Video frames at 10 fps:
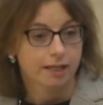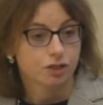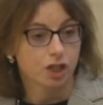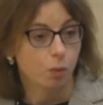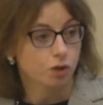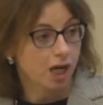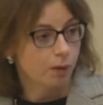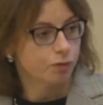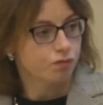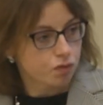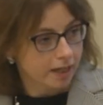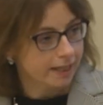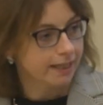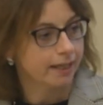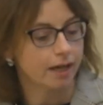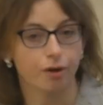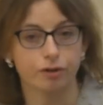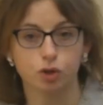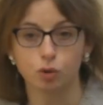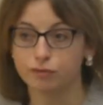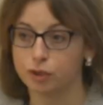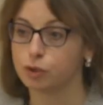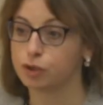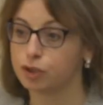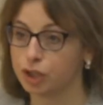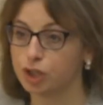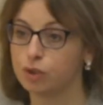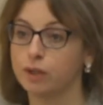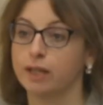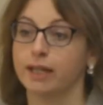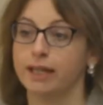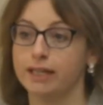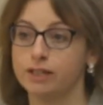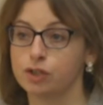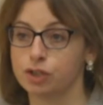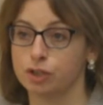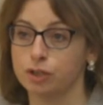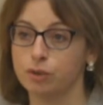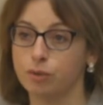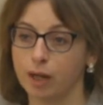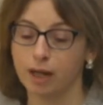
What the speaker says: So what I would really encourage all of you to do is to,